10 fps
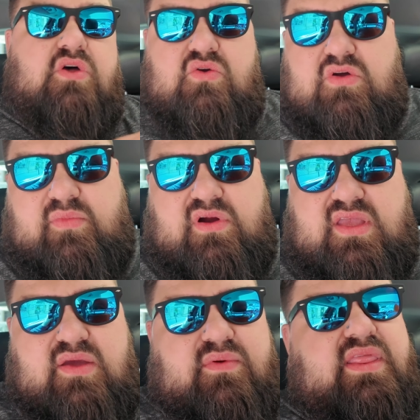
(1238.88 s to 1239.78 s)
local
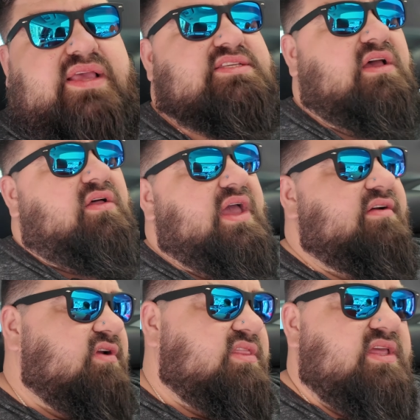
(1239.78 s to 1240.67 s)
market where they sell
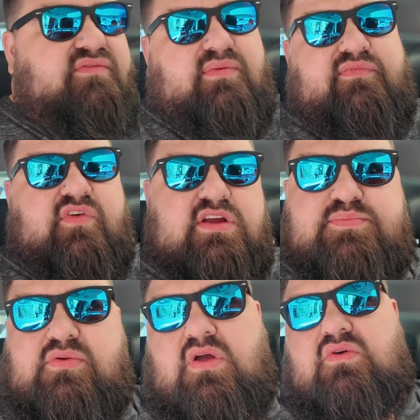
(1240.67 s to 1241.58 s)
everything from fresh
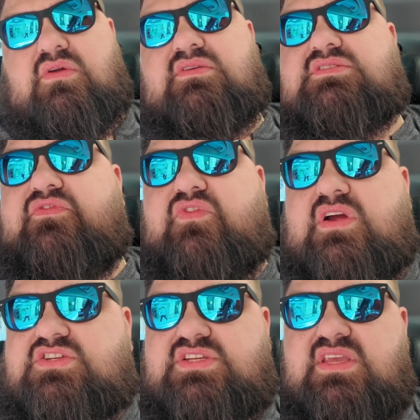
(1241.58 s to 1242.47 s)
produce to fresh